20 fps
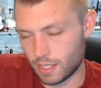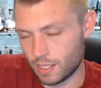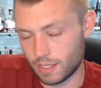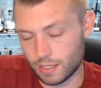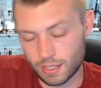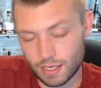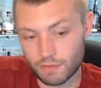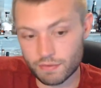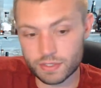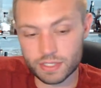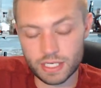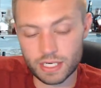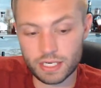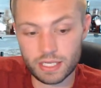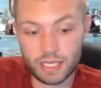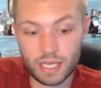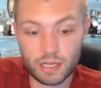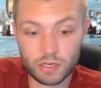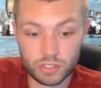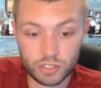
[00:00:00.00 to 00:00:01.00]
Never seen an
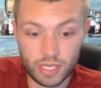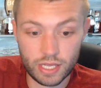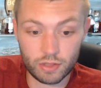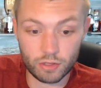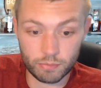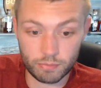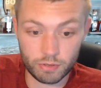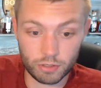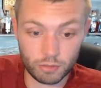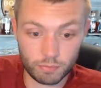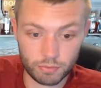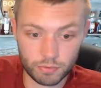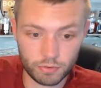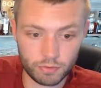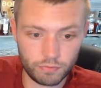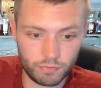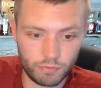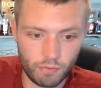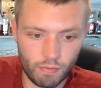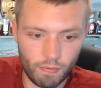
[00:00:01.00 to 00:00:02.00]
E.H. Taylor Barrel
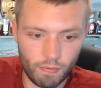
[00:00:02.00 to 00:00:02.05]
Proof.